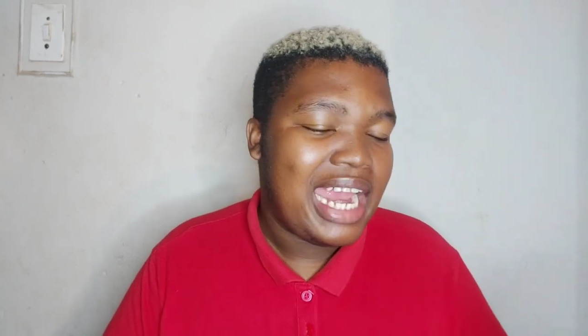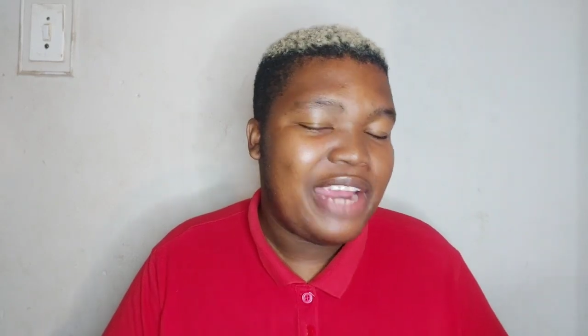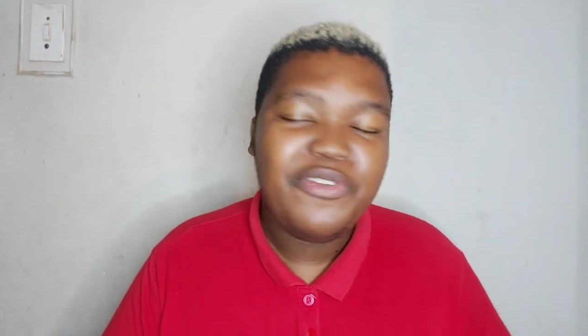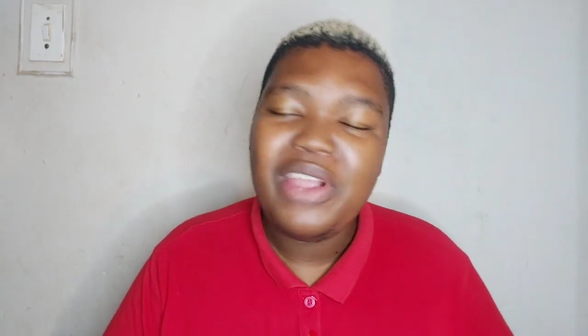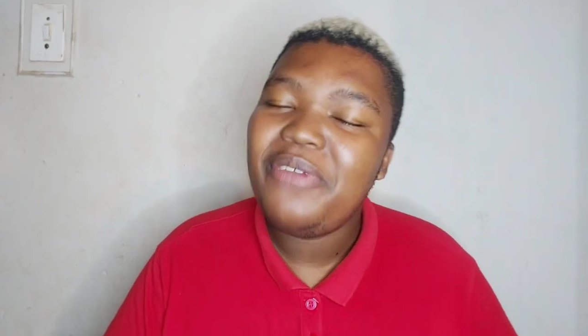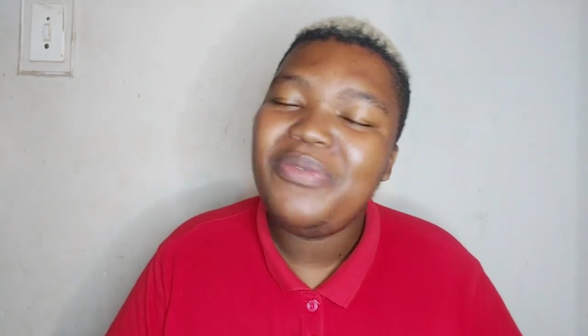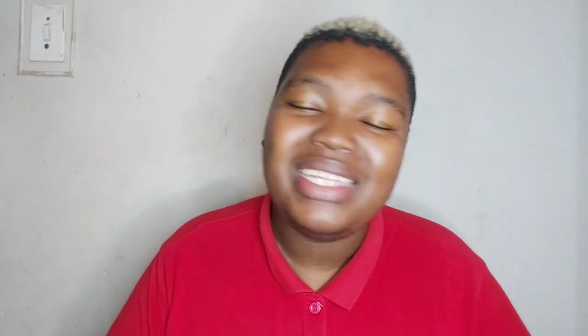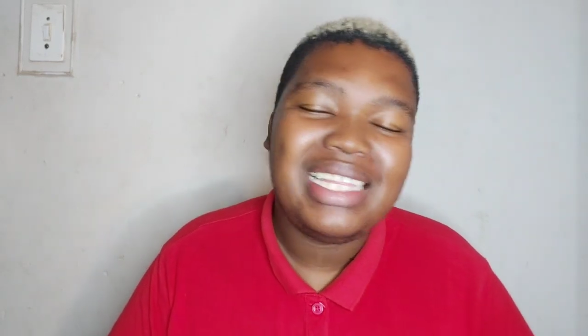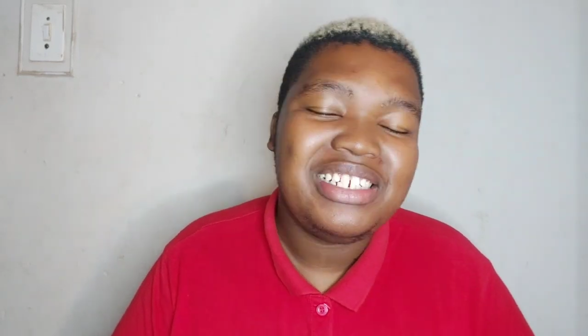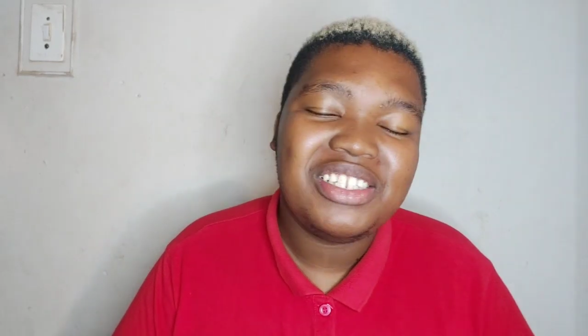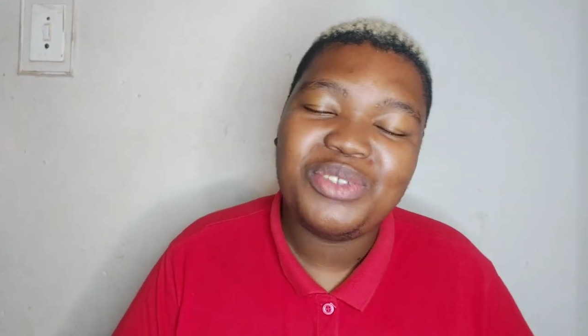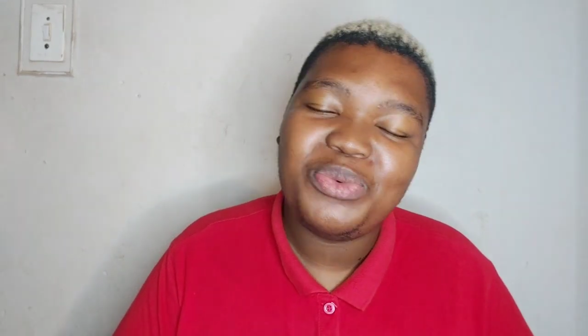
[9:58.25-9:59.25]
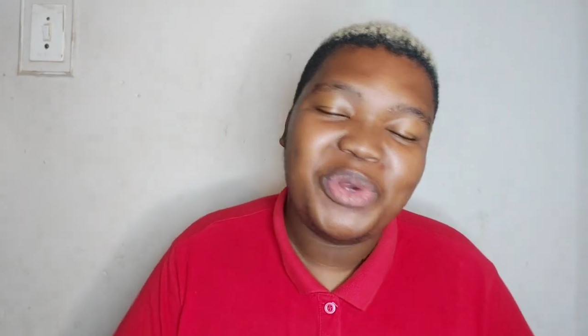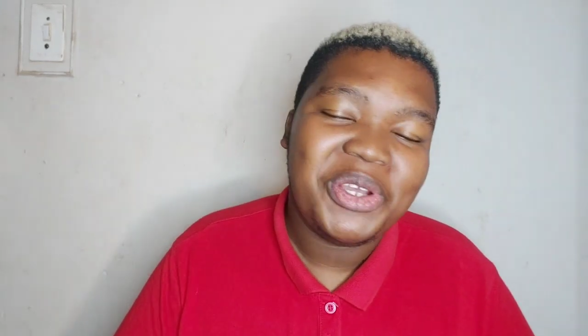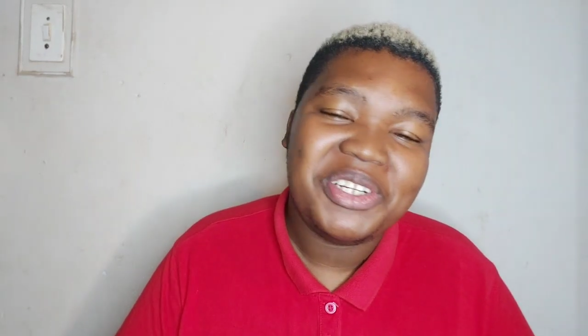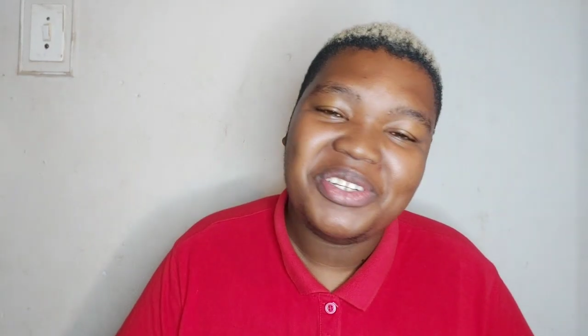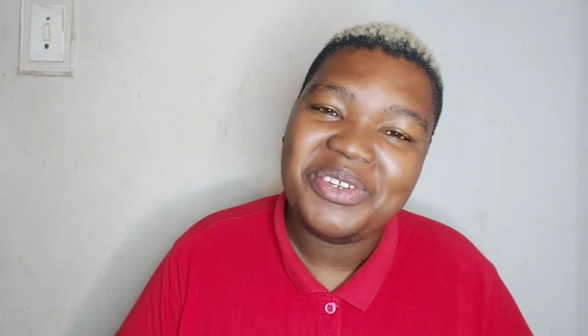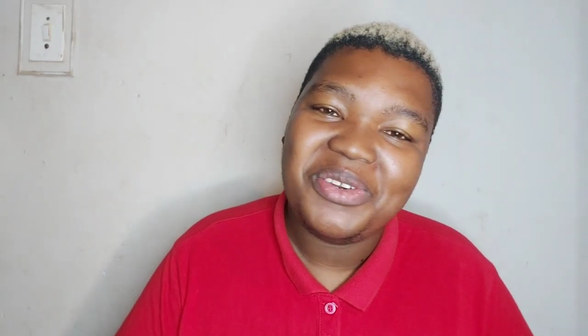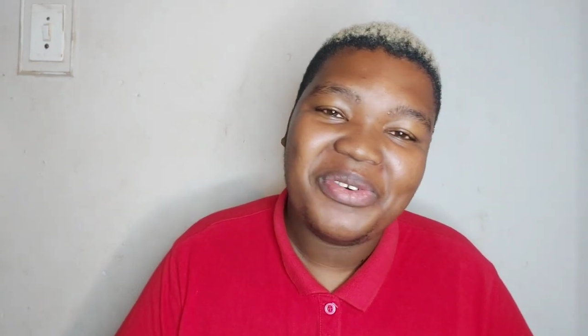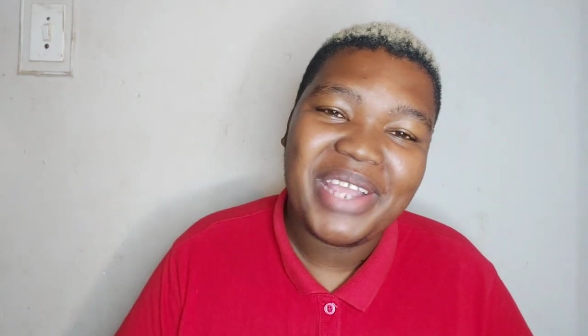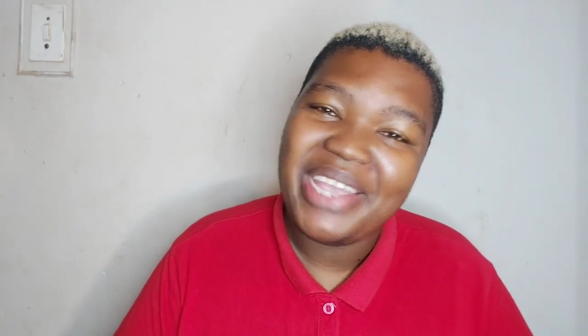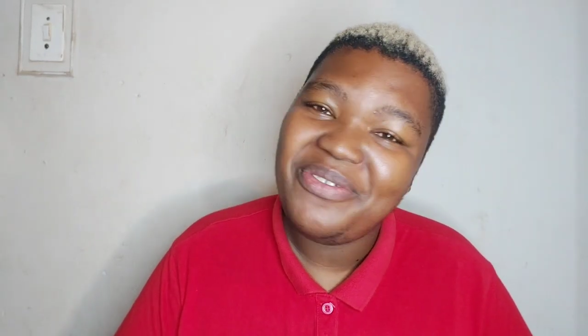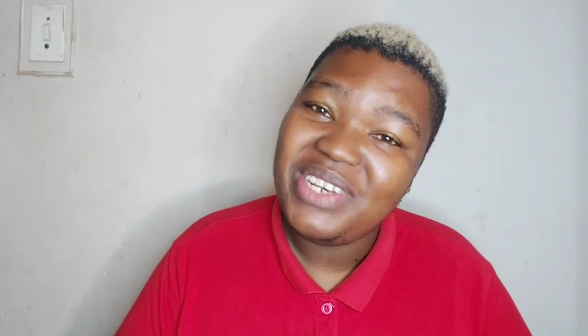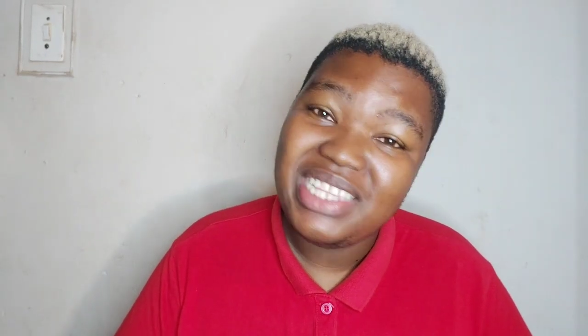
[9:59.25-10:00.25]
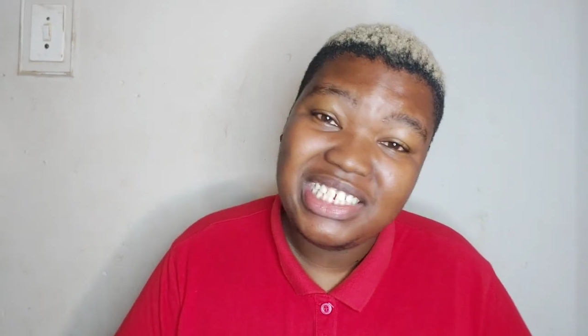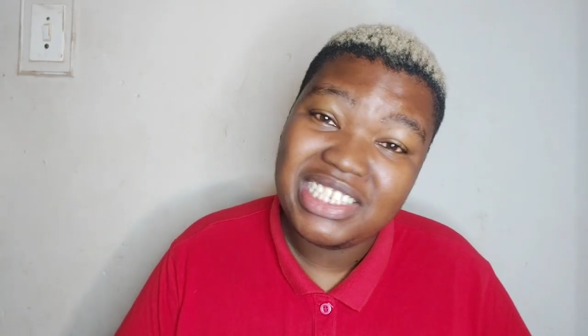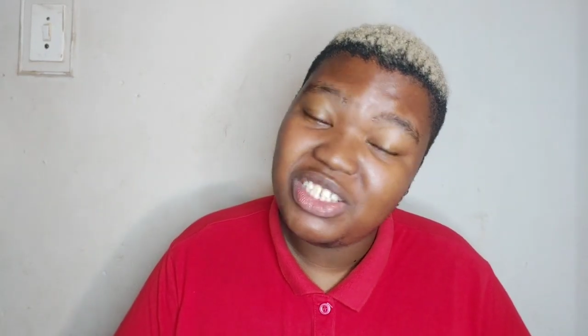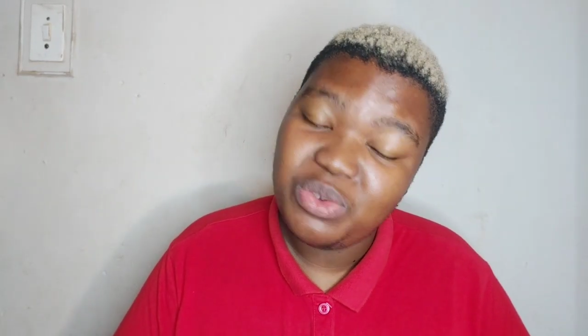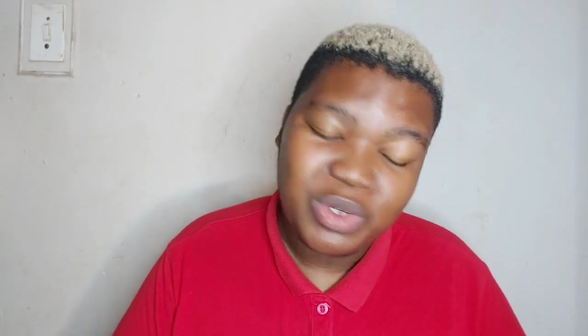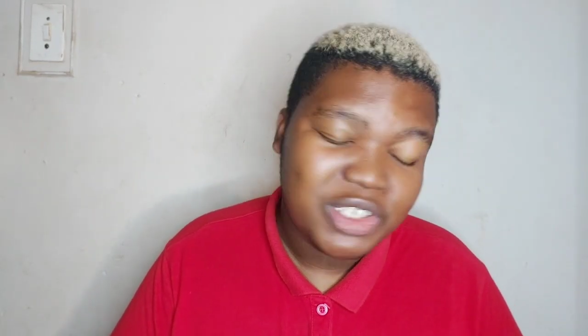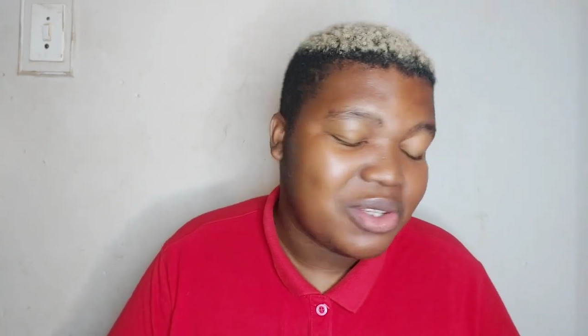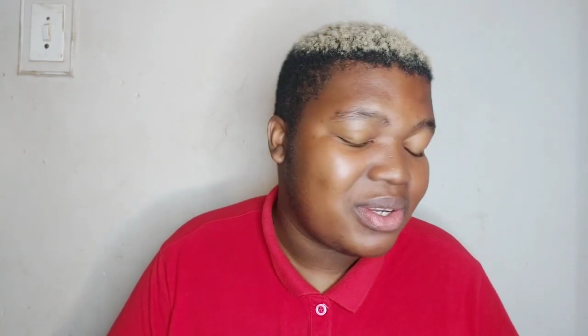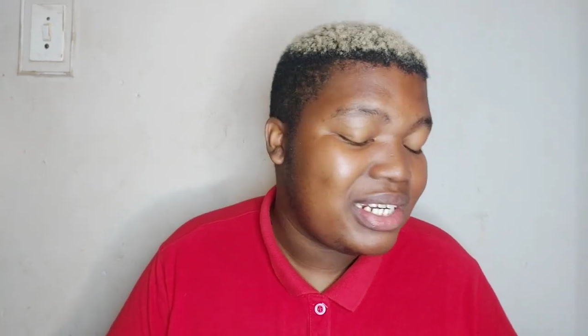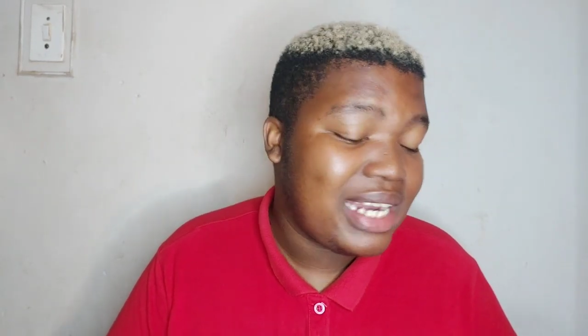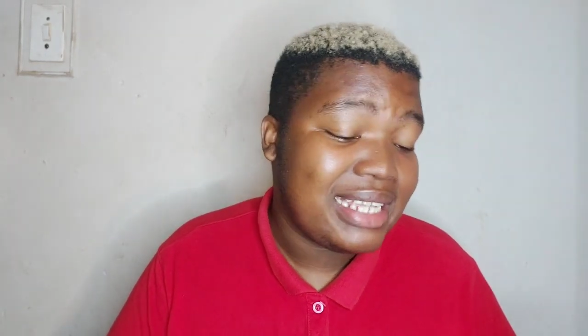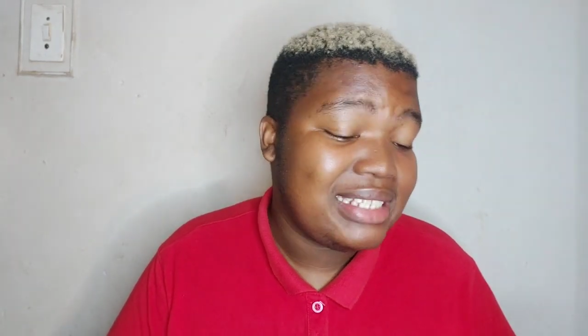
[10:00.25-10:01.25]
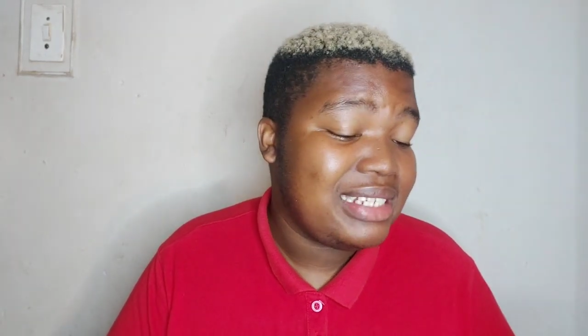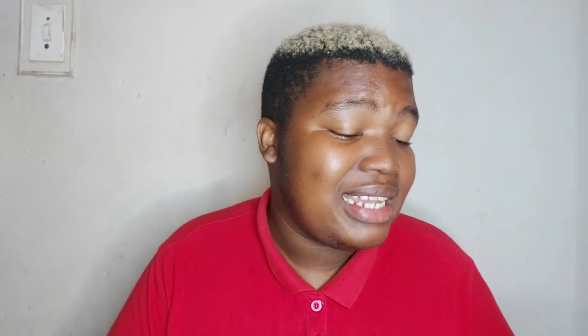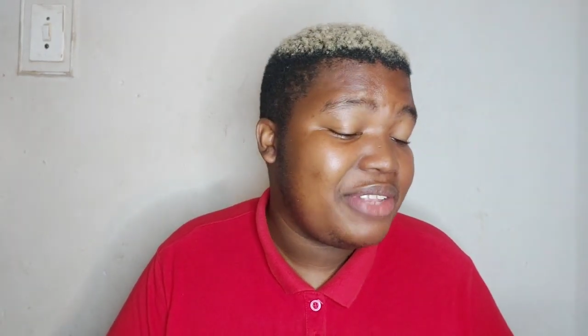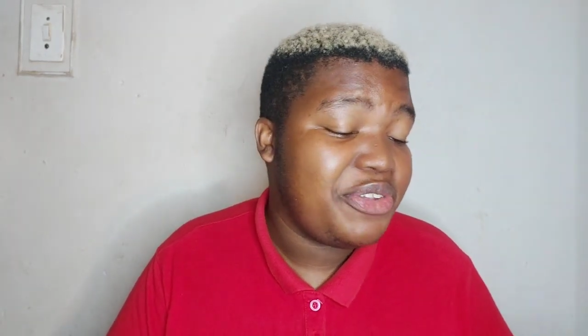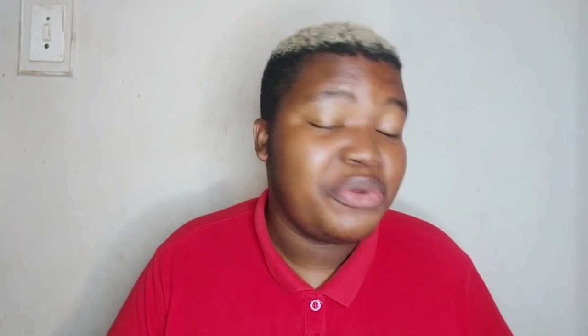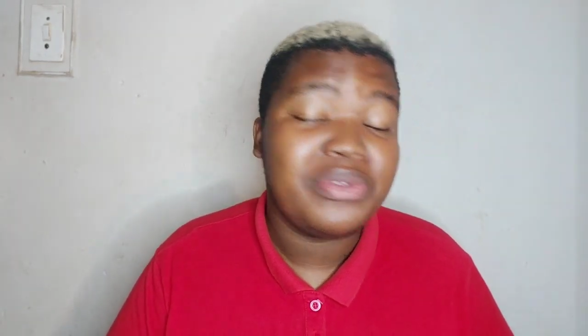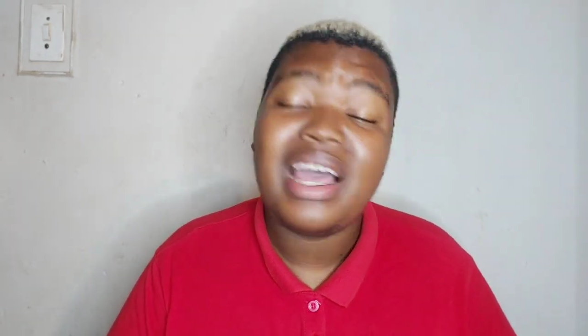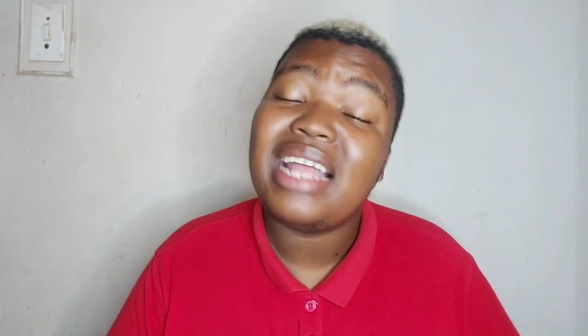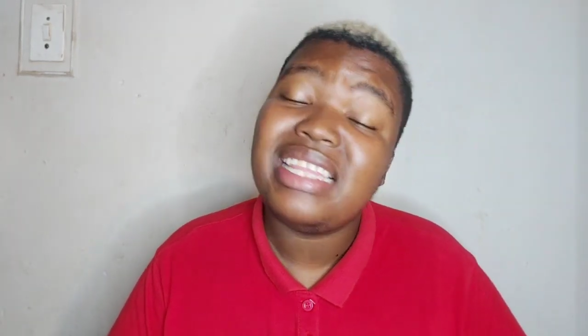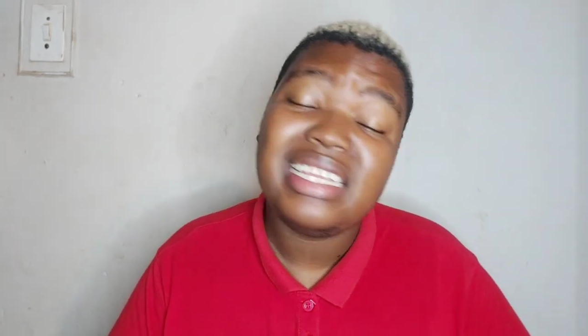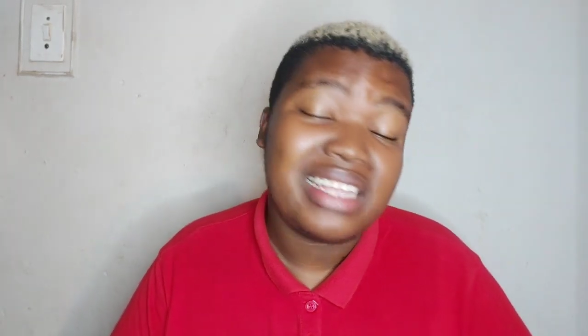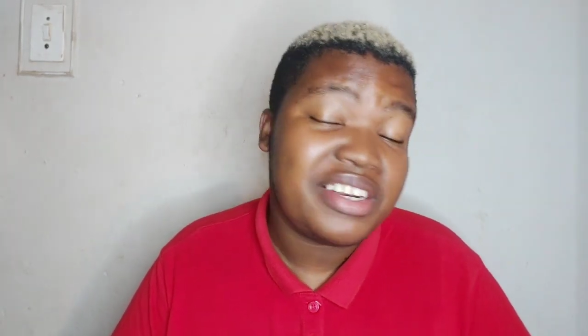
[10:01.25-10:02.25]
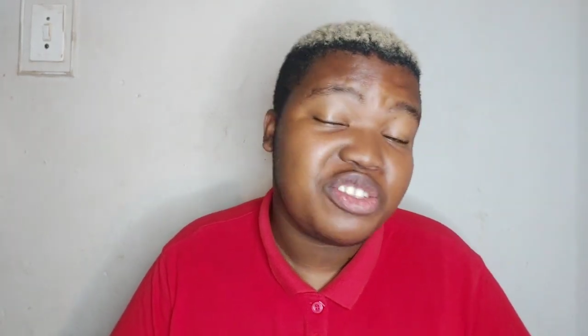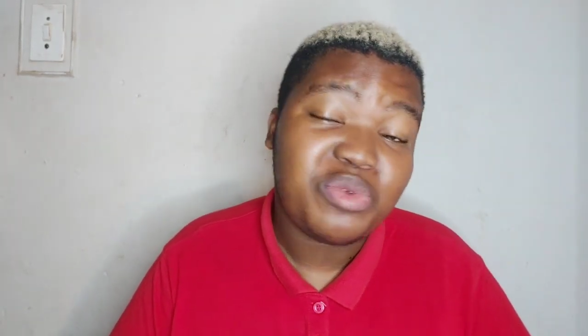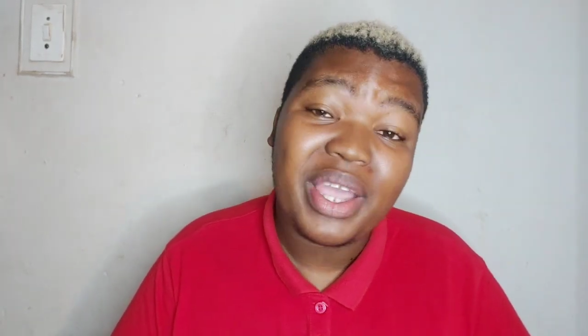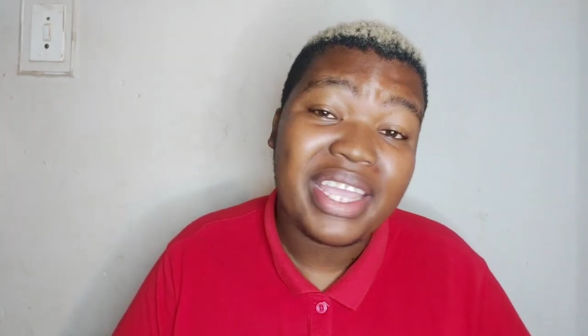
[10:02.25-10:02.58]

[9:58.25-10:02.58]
Every everything just worked, you know. Everything just worked on Nasty, and you know that I think that is